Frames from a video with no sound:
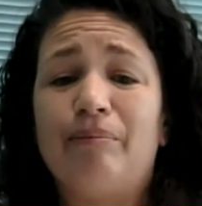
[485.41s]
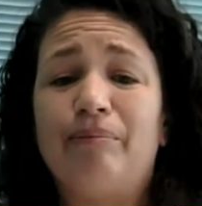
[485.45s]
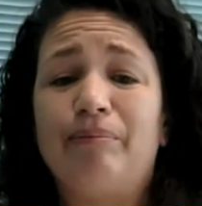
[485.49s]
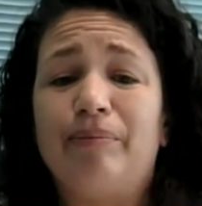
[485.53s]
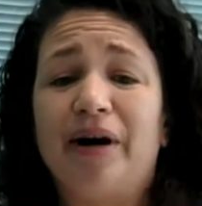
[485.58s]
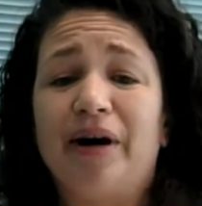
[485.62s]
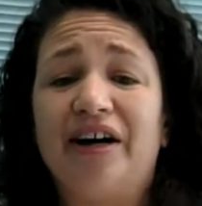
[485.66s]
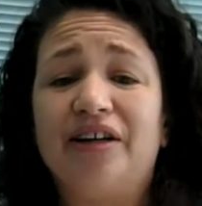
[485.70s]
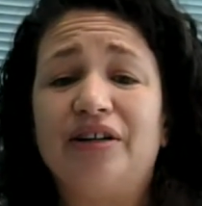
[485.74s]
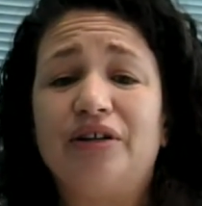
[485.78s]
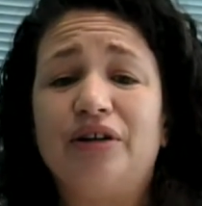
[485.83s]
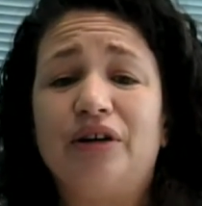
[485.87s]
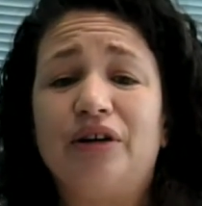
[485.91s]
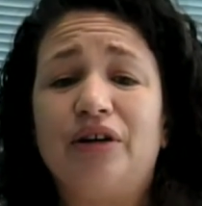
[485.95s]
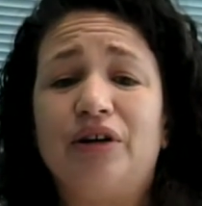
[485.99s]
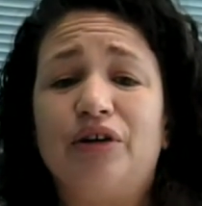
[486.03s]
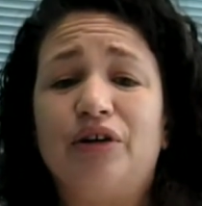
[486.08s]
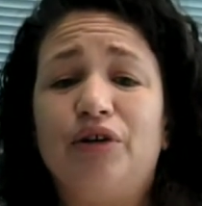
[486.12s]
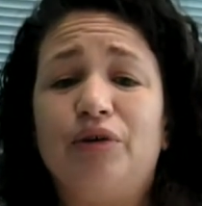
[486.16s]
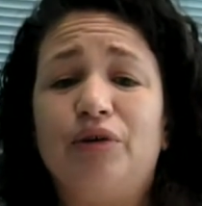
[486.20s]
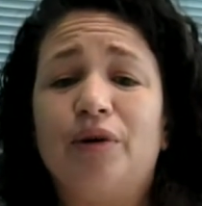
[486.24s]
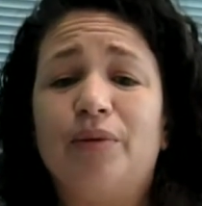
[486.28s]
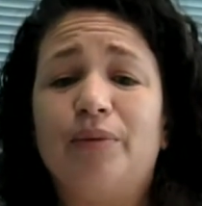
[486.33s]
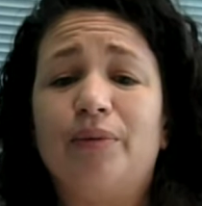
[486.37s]
but
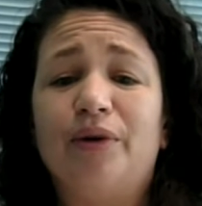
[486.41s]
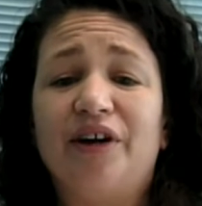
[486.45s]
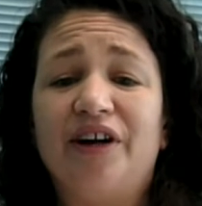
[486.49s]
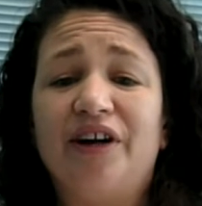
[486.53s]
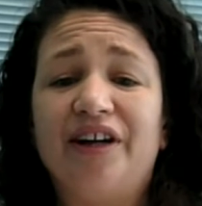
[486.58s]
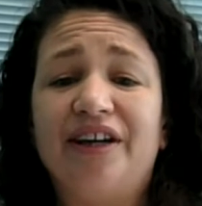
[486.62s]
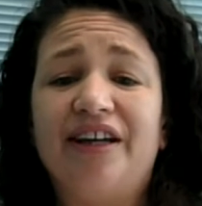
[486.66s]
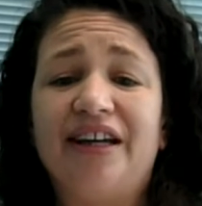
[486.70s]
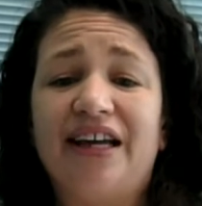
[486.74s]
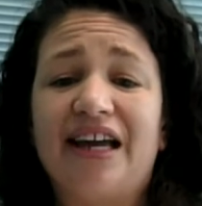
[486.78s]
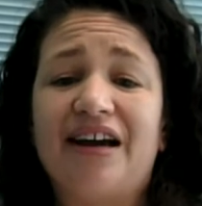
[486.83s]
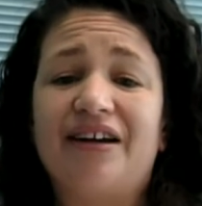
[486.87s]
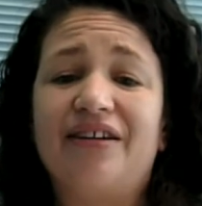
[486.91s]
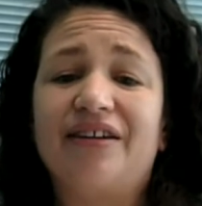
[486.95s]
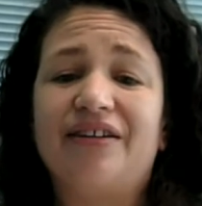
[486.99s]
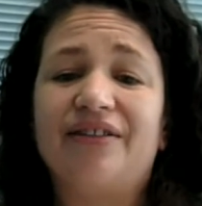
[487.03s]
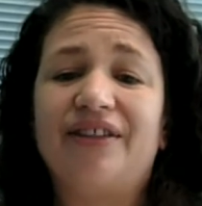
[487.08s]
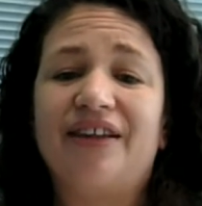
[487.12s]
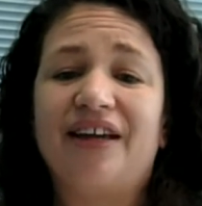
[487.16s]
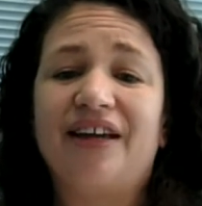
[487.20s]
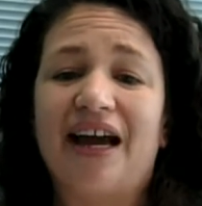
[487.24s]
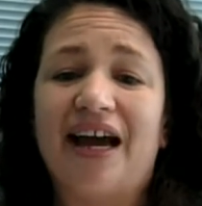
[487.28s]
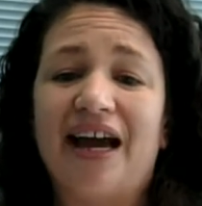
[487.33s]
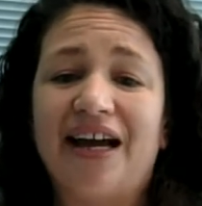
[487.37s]
you're working out if
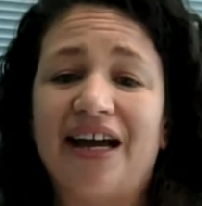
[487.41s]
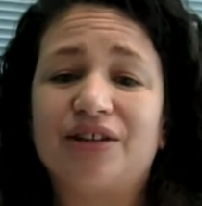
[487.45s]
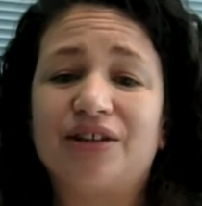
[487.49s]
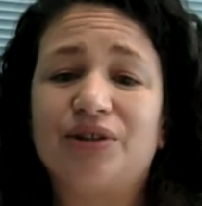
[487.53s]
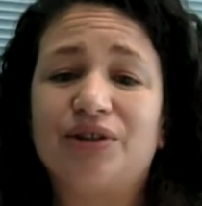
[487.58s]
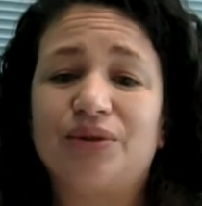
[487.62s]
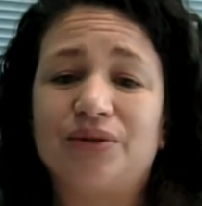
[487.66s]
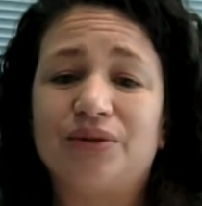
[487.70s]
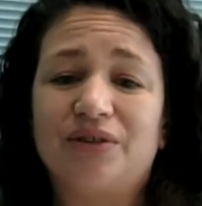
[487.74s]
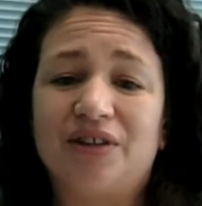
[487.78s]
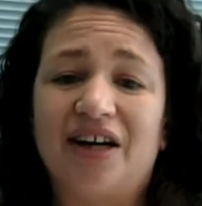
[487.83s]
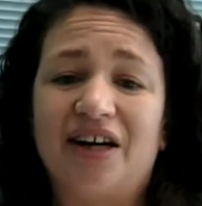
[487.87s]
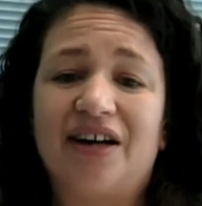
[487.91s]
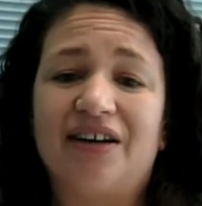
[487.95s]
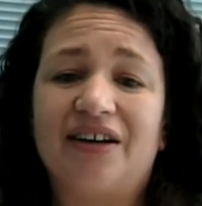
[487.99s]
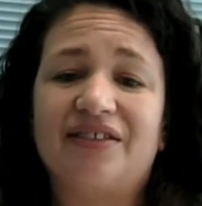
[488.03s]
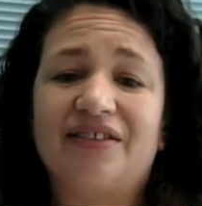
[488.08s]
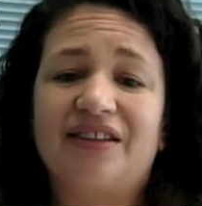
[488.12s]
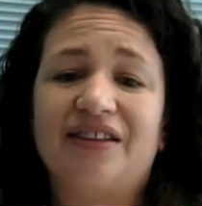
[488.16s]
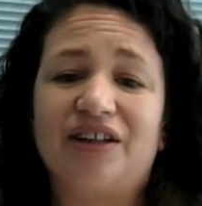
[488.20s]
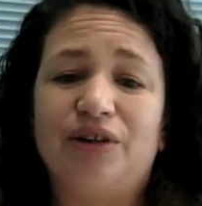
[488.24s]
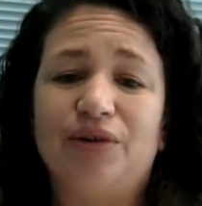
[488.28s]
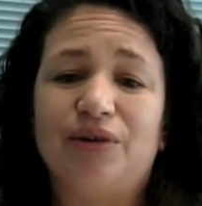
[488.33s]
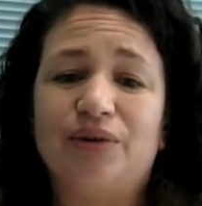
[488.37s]
the actual
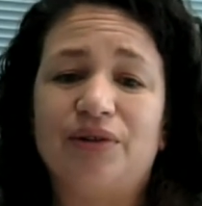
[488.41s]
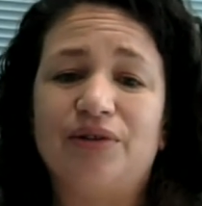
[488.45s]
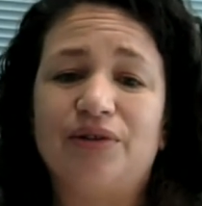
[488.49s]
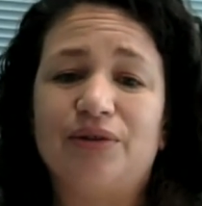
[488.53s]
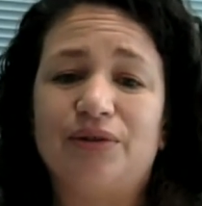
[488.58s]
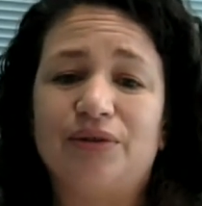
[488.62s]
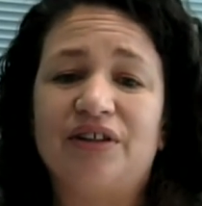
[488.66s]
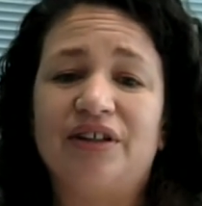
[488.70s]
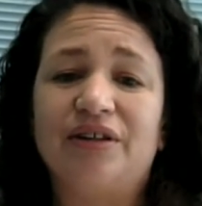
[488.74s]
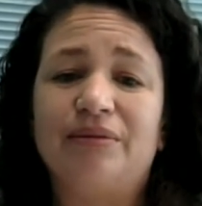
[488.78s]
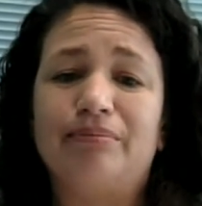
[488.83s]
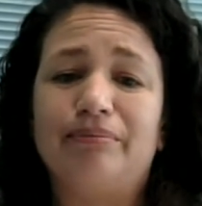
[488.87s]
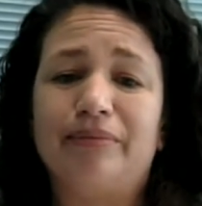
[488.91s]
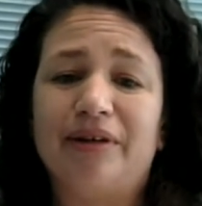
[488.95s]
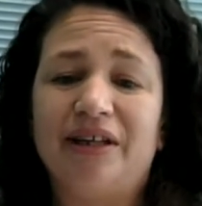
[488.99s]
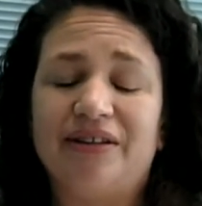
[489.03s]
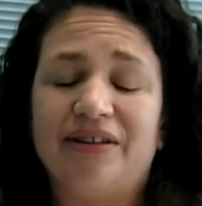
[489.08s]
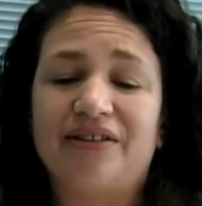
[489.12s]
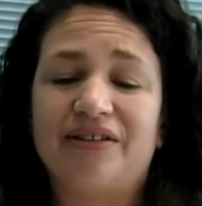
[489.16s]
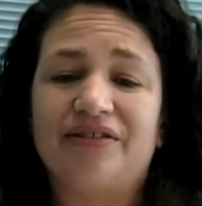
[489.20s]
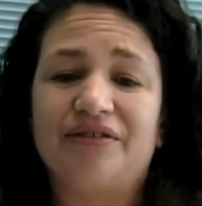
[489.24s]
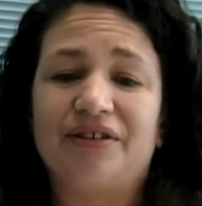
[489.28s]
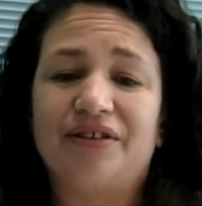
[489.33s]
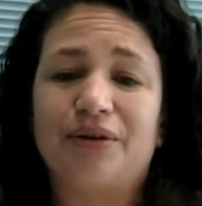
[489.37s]
task that you're doing
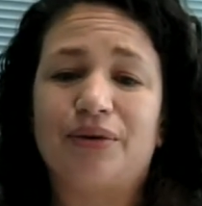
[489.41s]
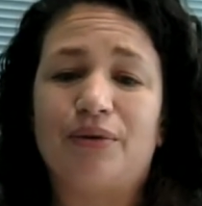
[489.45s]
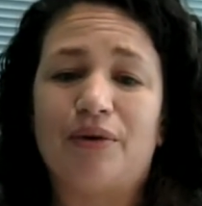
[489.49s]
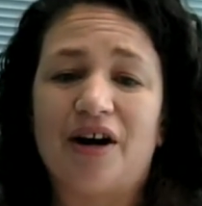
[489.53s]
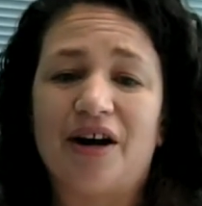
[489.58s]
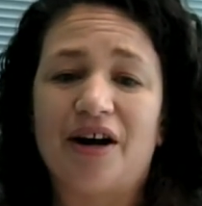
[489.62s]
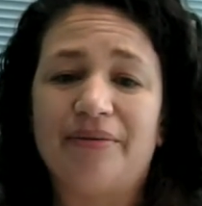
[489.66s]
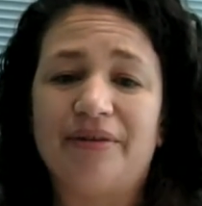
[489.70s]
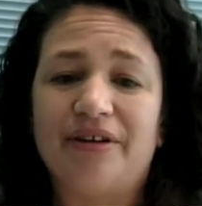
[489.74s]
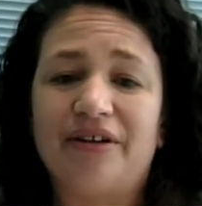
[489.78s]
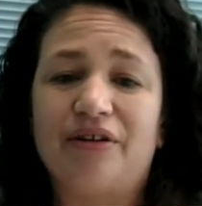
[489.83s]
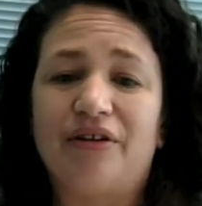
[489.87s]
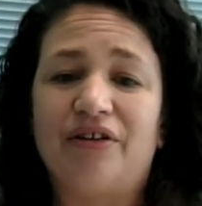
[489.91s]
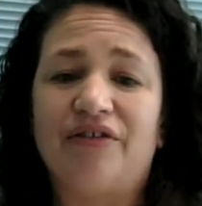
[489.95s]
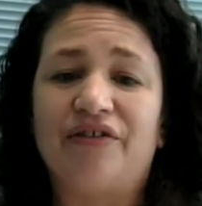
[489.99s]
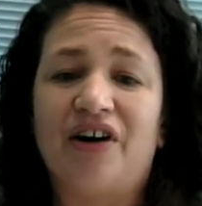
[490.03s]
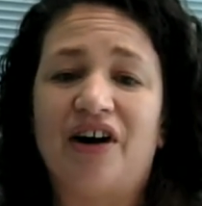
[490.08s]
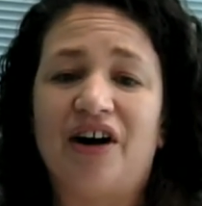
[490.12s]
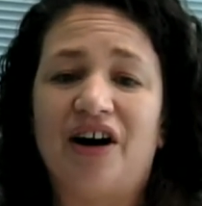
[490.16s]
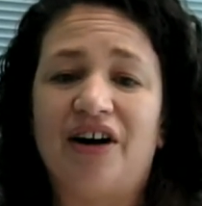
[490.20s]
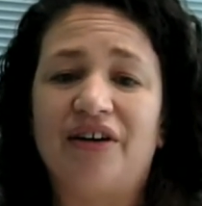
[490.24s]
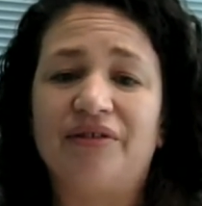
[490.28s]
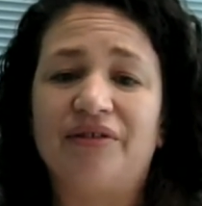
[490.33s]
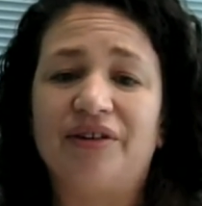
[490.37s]
meets the requirement of
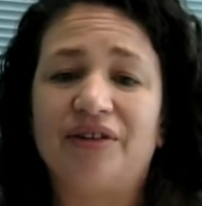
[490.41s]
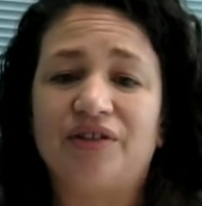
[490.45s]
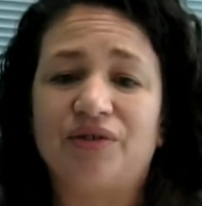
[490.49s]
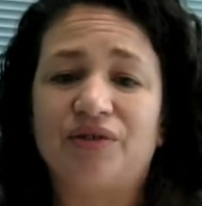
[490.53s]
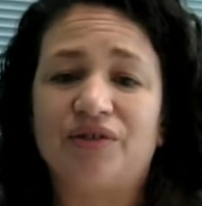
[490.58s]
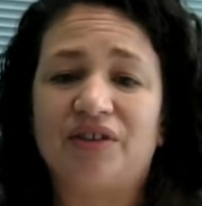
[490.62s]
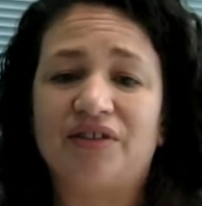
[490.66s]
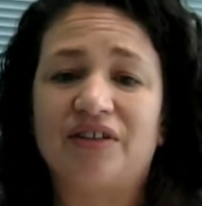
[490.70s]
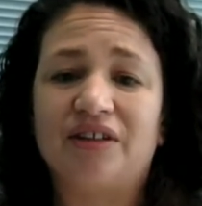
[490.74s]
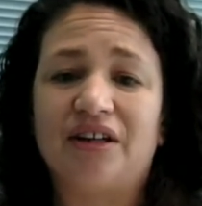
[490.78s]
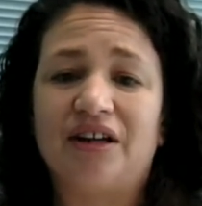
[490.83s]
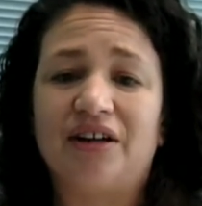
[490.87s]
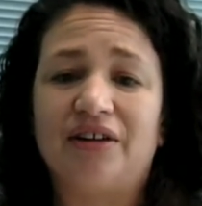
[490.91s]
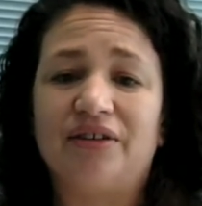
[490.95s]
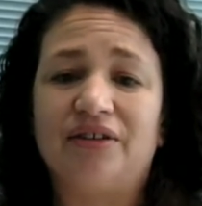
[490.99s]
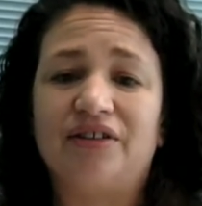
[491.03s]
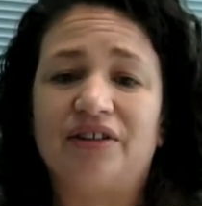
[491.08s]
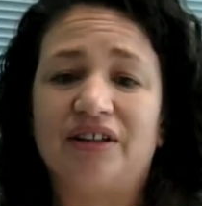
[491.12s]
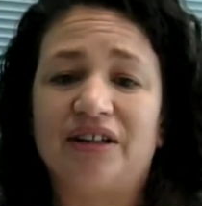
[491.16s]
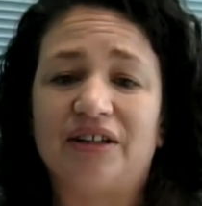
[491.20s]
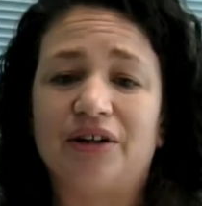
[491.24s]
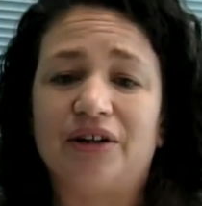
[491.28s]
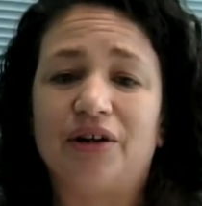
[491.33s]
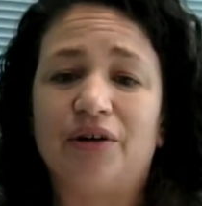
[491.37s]
high-risk crystalline
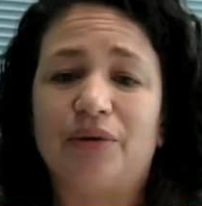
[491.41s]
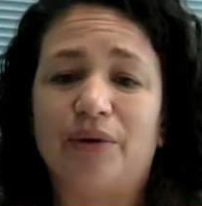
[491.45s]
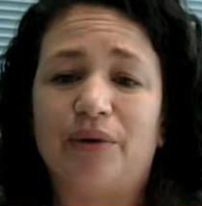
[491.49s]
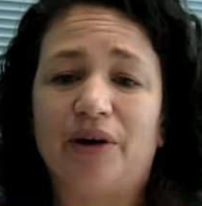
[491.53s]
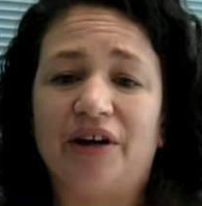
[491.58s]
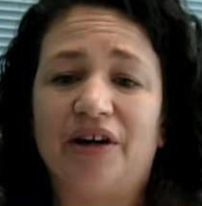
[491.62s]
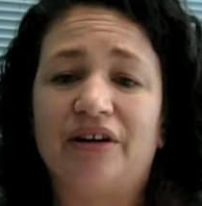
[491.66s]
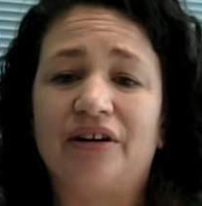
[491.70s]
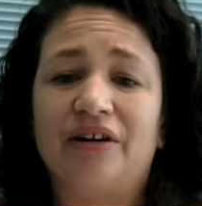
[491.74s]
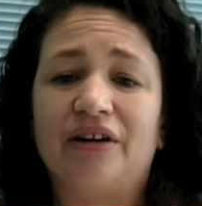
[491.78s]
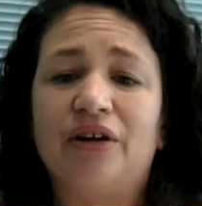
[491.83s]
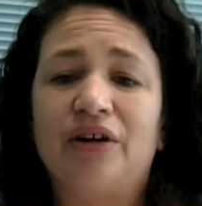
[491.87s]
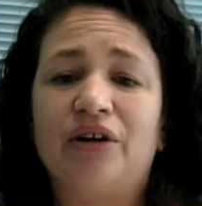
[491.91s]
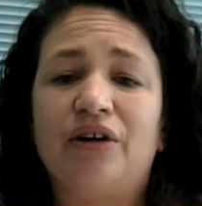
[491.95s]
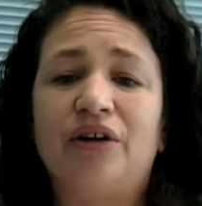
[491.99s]
silica work,